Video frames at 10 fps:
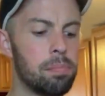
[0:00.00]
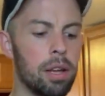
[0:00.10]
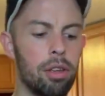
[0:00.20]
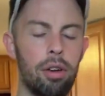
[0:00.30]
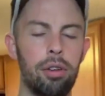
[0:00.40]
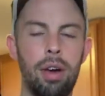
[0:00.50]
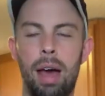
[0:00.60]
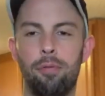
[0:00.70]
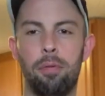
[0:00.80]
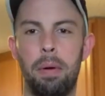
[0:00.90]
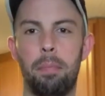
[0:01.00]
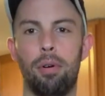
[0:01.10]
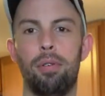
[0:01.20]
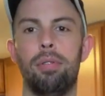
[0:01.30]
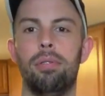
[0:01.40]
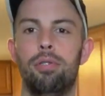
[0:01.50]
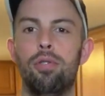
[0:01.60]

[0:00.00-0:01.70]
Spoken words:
these, but you have to remember,